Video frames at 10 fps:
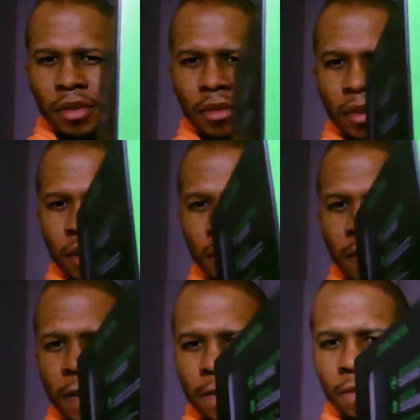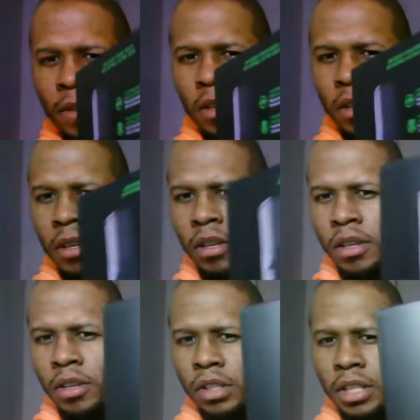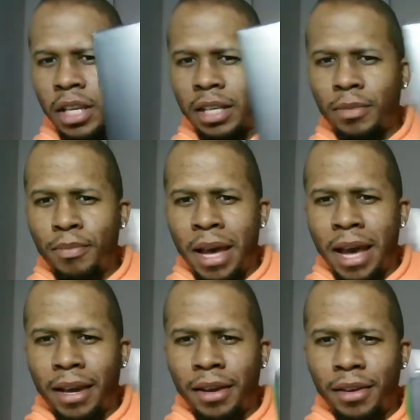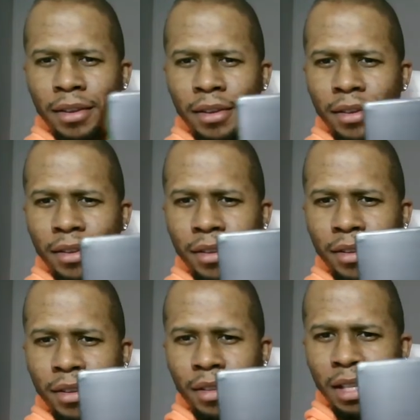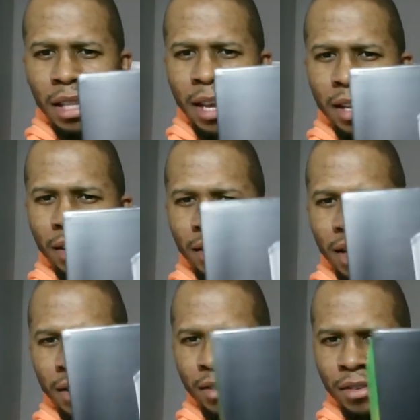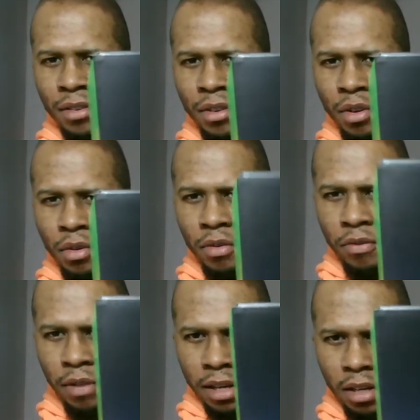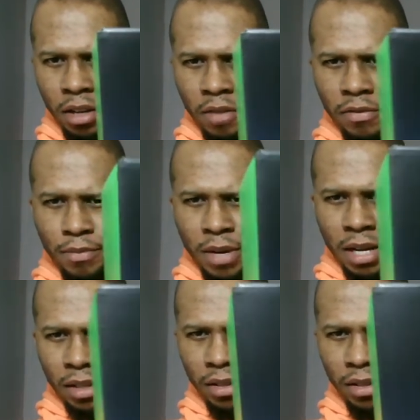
Right there. Check out the back. Light kind of reflecting off the box.